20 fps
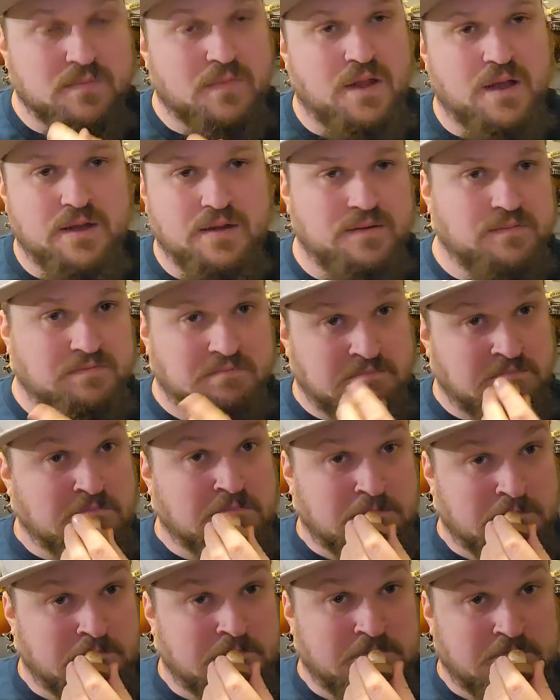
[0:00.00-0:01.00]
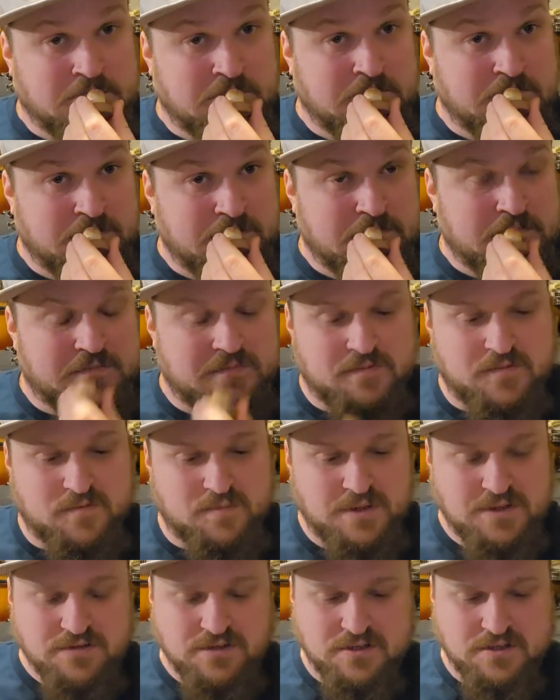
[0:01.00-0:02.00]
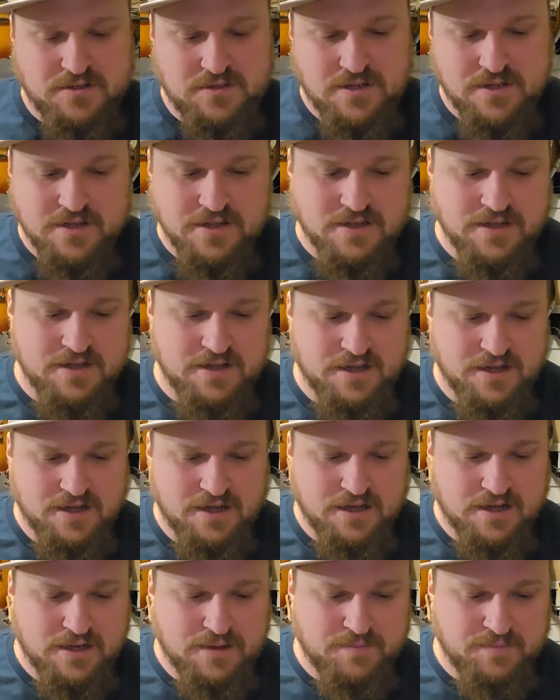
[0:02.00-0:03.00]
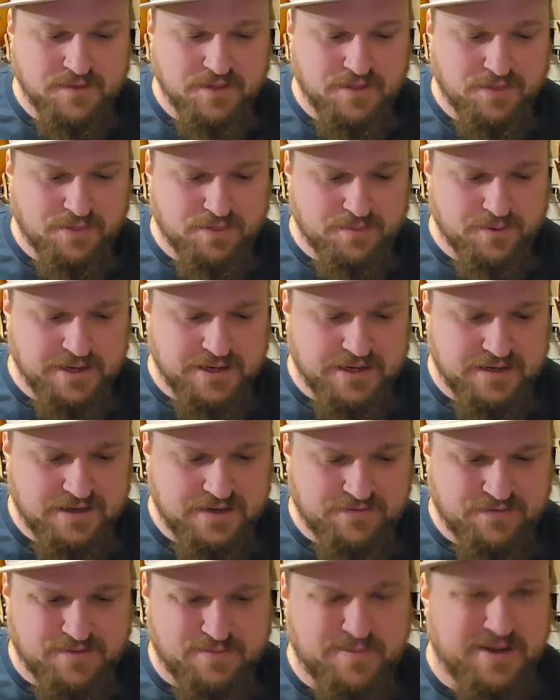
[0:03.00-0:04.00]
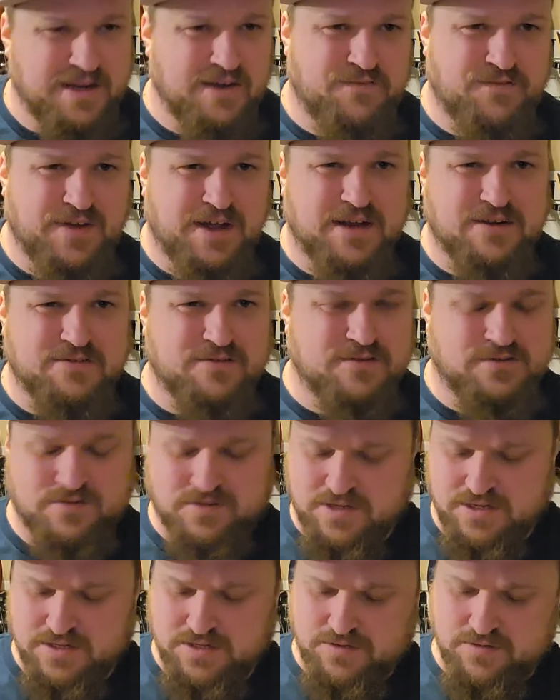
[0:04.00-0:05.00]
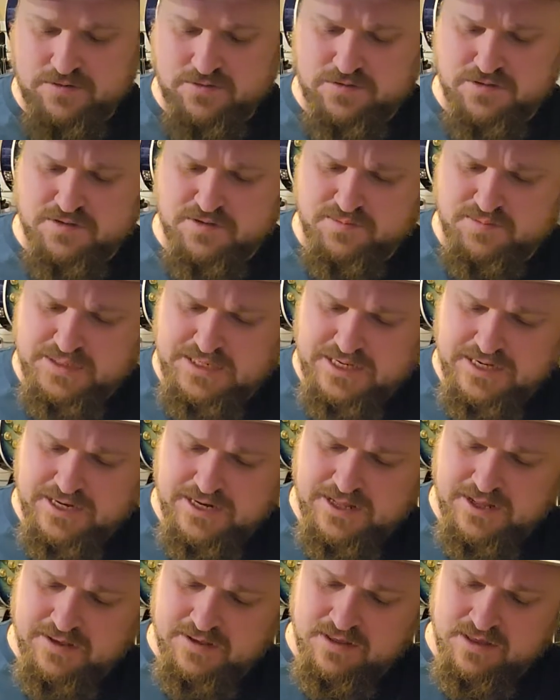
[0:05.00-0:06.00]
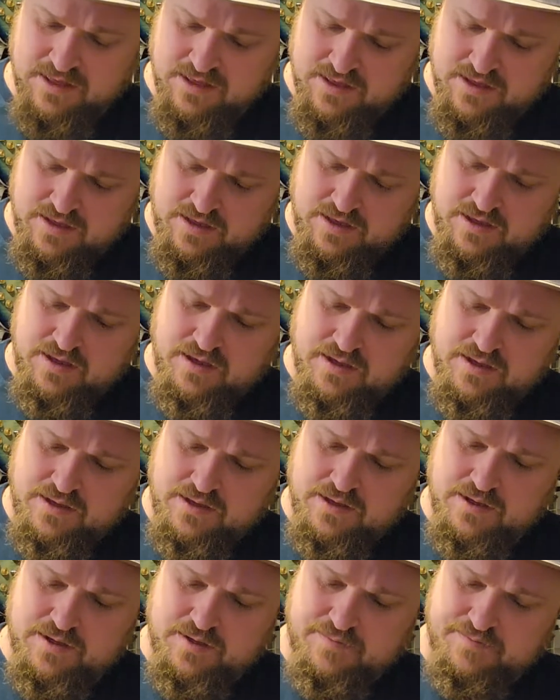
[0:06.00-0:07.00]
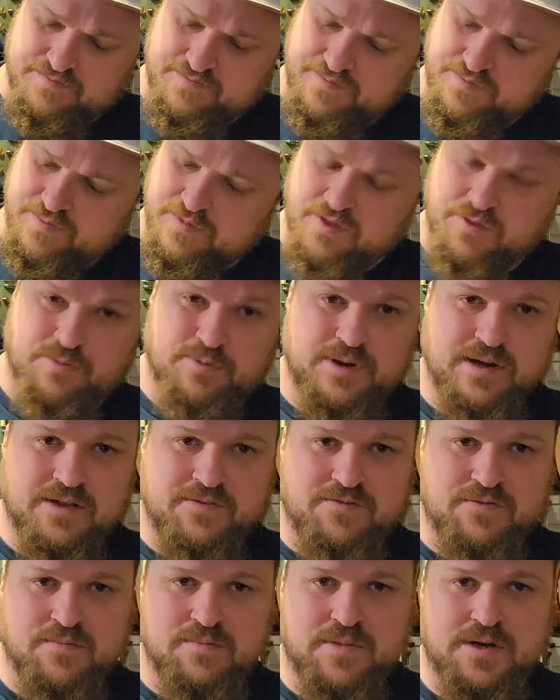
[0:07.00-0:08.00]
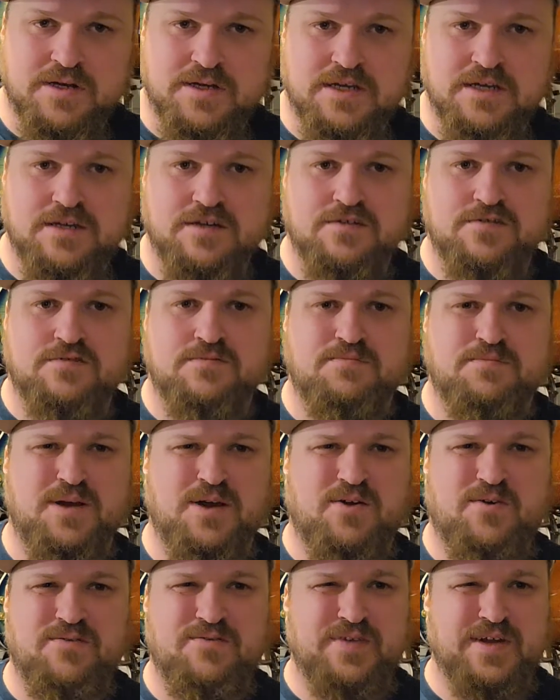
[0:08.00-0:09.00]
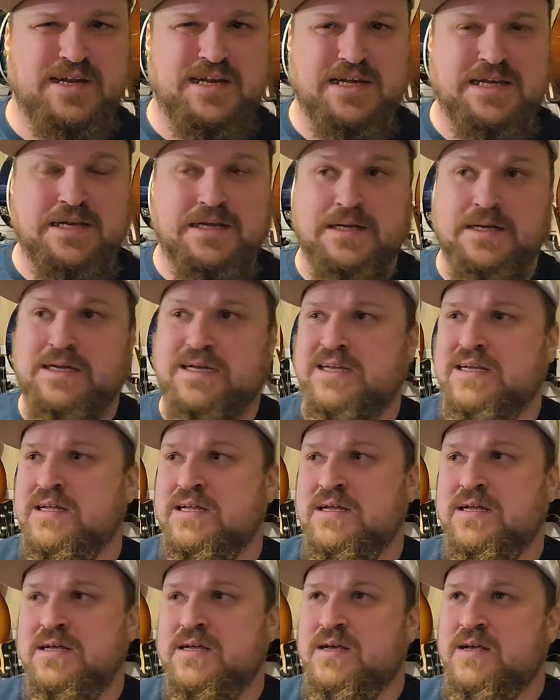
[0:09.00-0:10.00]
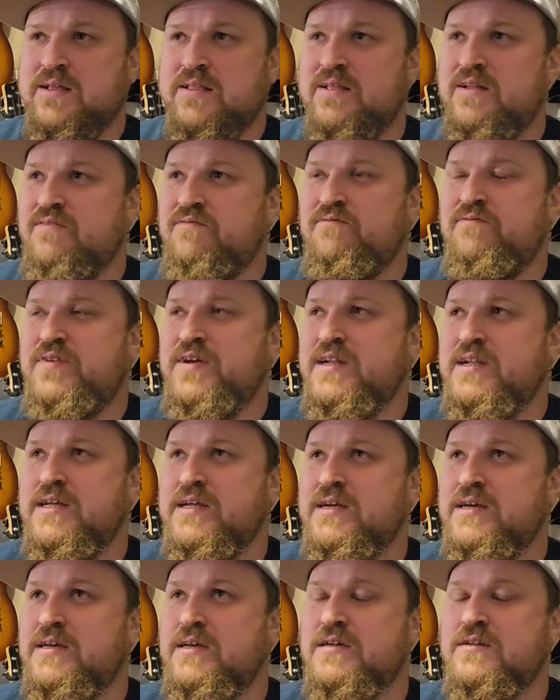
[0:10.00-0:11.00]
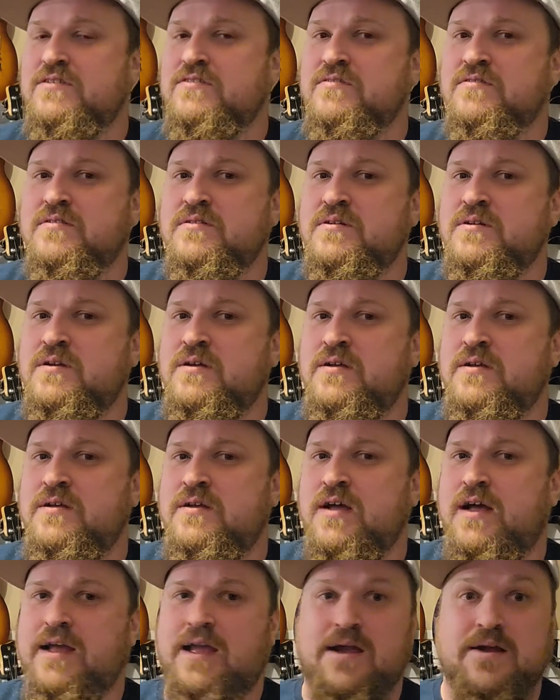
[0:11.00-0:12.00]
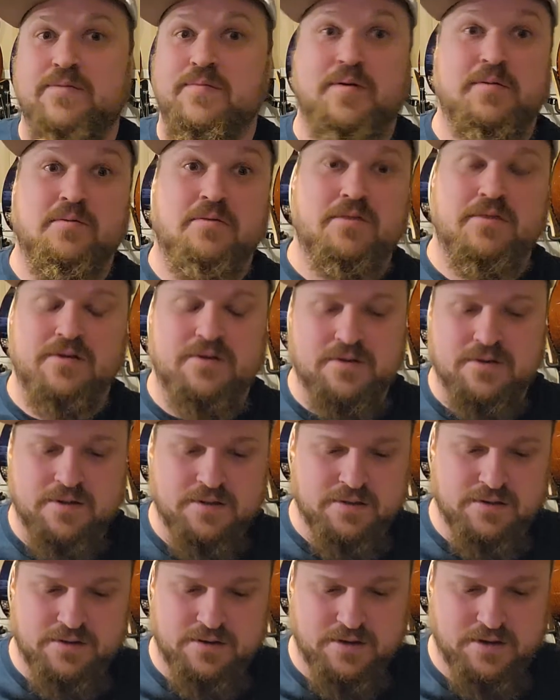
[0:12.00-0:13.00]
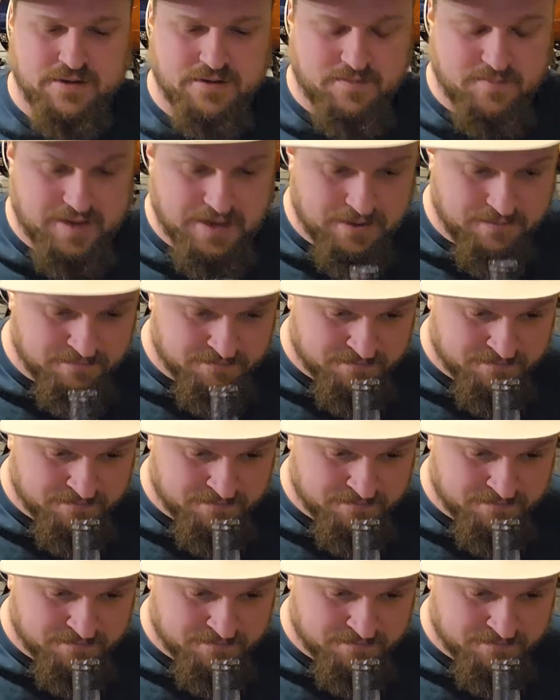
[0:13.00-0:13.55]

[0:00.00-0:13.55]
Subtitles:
and it smells good, the three different manufacturers that I used at the beginning. The three different monkeys, Belvinny, Glenfiddich, and I can't remember the third. It don't matter.